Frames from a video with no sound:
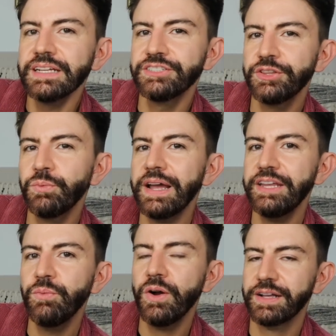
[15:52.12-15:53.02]
And so the way
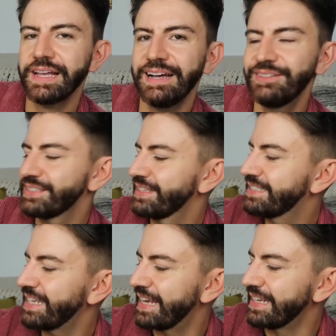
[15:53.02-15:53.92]
you work out the
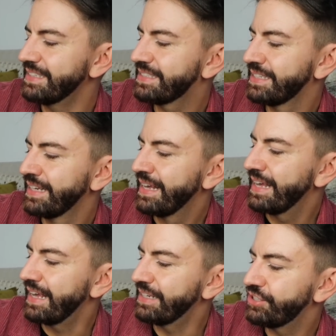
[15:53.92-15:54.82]
date
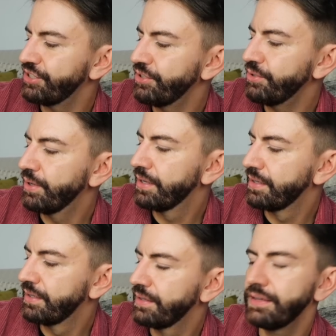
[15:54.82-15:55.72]
is you
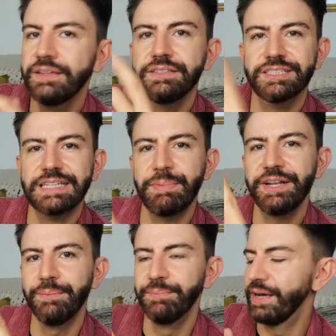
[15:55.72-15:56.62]
skip a
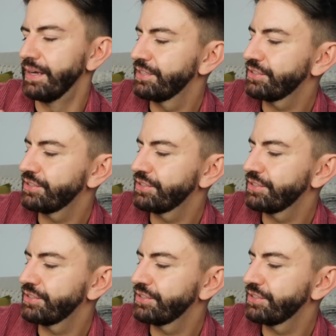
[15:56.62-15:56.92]
number.